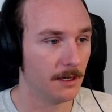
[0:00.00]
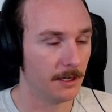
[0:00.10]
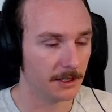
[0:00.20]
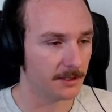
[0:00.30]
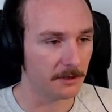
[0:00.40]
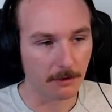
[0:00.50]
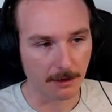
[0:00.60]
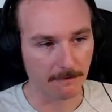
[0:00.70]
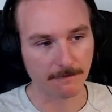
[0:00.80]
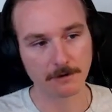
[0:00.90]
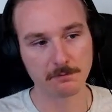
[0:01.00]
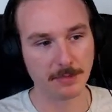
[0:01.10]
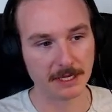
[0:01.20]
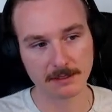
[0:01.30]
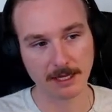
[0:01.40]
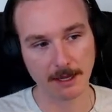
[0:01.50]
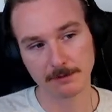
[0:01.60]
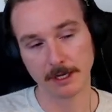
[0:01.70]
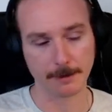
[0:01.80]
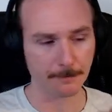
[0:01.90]
like one of the first big steps.
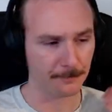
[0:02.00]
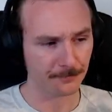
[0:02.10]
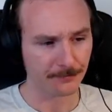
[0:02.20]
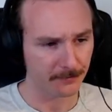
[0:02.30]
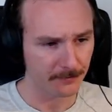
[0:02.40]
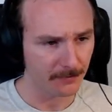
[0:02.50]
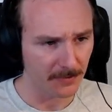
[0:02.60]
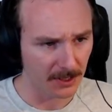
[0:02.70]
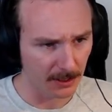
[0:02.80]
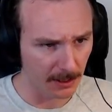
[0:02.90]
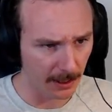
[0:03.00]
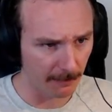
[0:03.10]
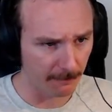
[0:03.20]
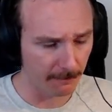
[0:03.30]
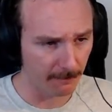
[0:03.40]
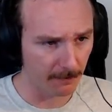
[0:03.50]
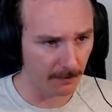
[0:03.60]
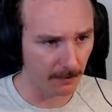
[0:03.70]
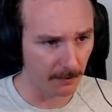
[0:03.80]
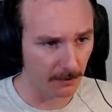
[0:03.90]
Like if
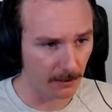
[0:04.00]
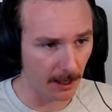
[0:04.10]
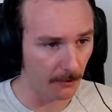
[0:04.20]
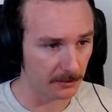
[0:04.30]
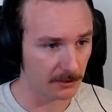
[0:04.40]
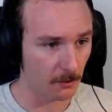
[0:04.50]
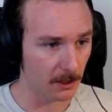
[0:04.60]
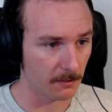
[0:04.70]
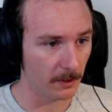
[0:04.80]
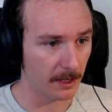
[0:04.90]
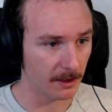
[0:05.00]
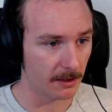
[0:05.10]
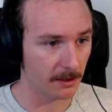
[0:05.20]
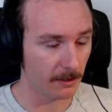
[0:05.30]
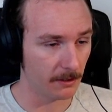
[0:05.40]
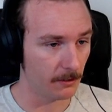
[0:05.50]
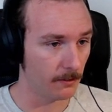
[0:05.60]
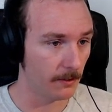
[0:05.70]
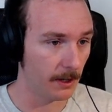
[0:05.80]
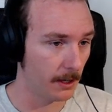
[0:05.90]
I was to work with
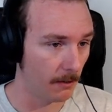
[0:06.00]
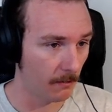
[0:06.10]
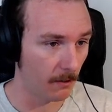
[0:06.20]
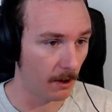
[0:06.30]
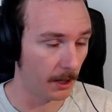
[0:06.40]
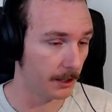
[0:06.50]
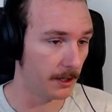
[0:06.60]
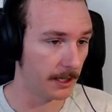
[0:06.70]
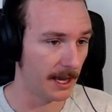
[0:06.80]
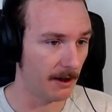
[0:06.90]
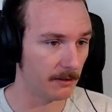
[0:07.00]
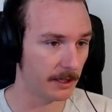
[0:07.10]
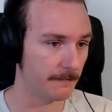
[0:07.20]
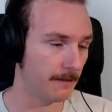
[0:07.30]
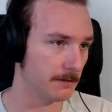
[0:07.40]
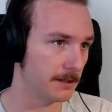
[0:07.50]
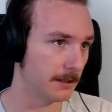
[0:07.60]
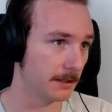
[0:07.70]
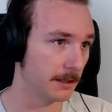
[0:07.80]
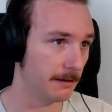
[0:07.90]
you or on your account, like if I was
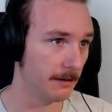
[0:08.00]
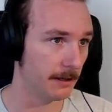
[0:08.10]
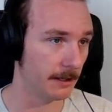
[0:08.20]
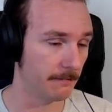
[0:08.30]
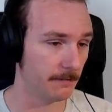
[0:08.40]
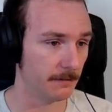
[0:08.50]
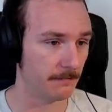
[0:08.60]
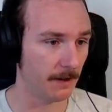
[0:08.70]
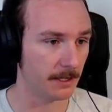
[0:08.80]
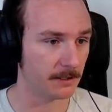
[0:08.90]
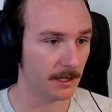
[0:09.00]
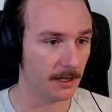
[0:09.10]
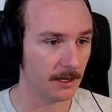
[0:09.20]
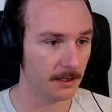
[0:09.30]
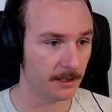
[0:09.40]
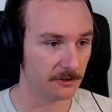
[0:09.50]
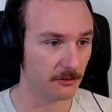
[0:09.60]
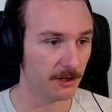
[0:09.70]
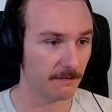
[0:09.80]
to give you advice, this is one of the